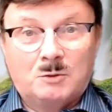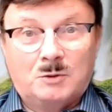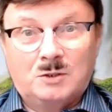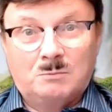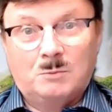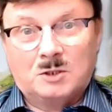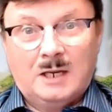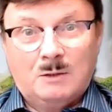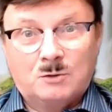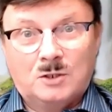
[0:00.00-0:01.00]
which in most
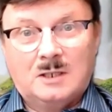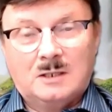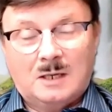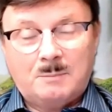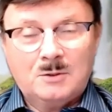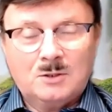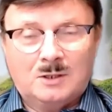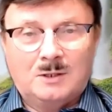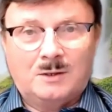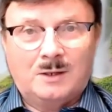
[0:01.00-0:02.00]
houses that happens.
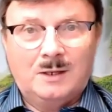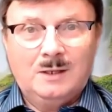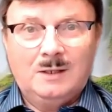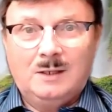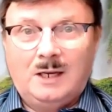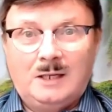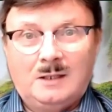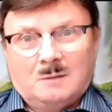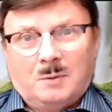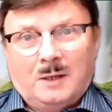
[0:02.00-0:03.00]
And he
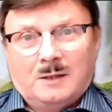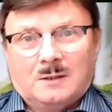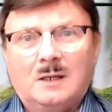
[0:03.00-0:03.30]
didn't pay it.